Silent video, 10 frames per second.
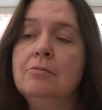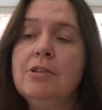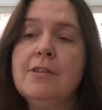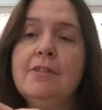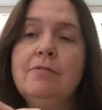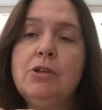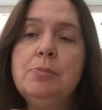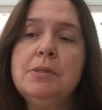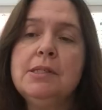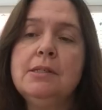with
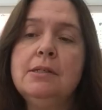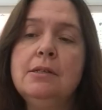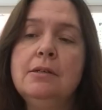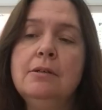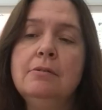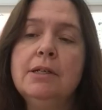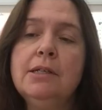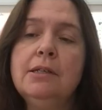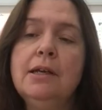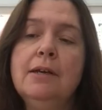envelopes,
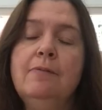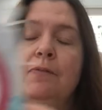right? Yeah.